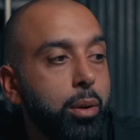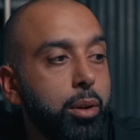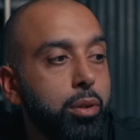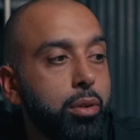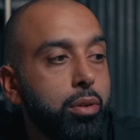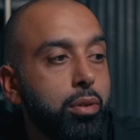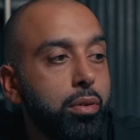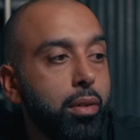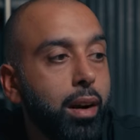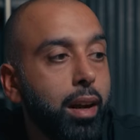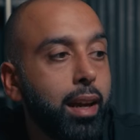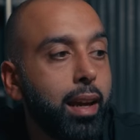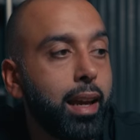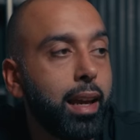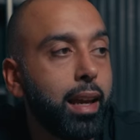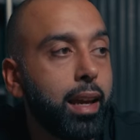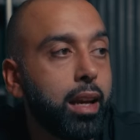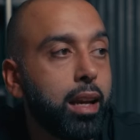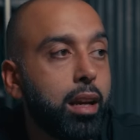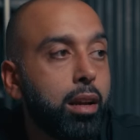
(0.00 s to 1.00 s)
we do right
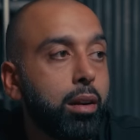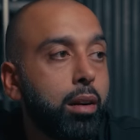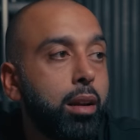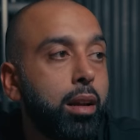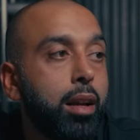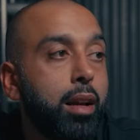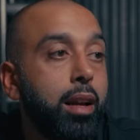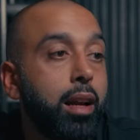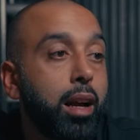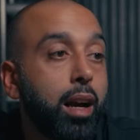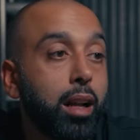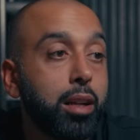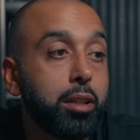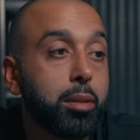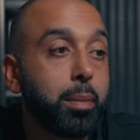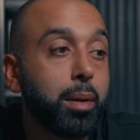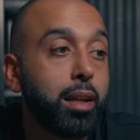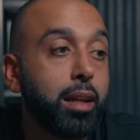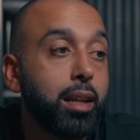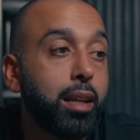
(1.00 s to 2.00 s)
here.
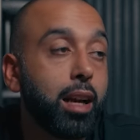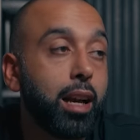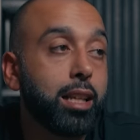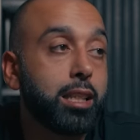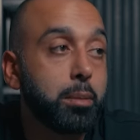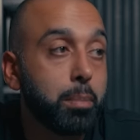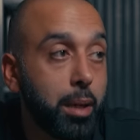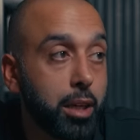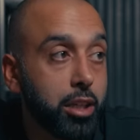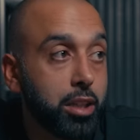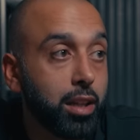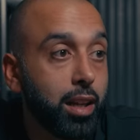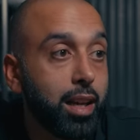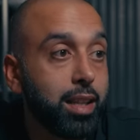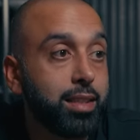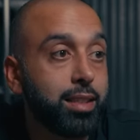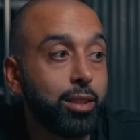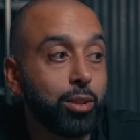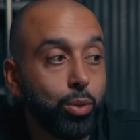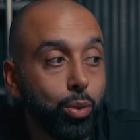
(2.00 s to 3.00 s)
Ultimately, I
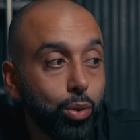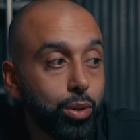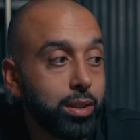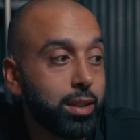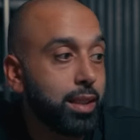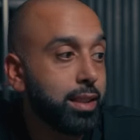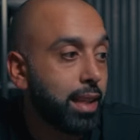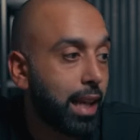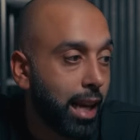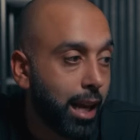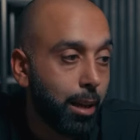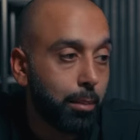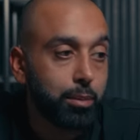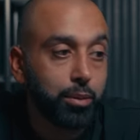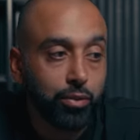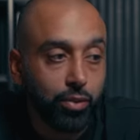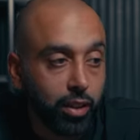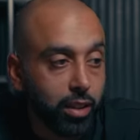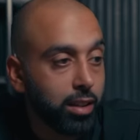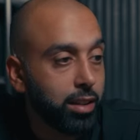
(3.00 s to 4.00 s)
specialize in courses, apps,
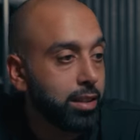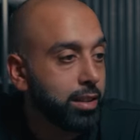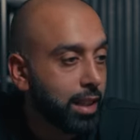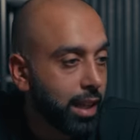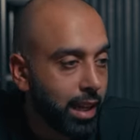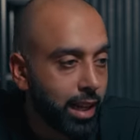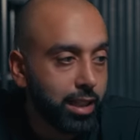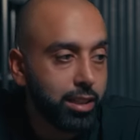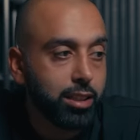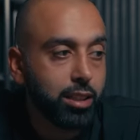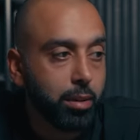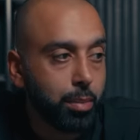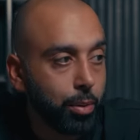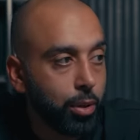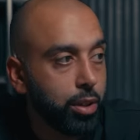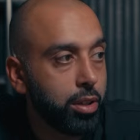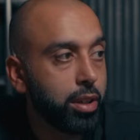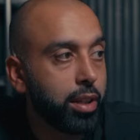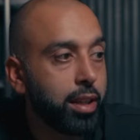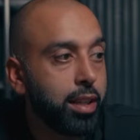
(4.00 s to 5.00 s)
funnels, ads,
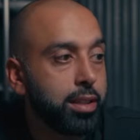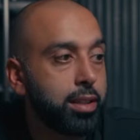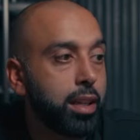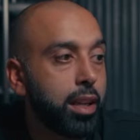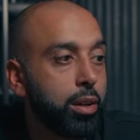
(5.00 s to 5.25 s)
communities,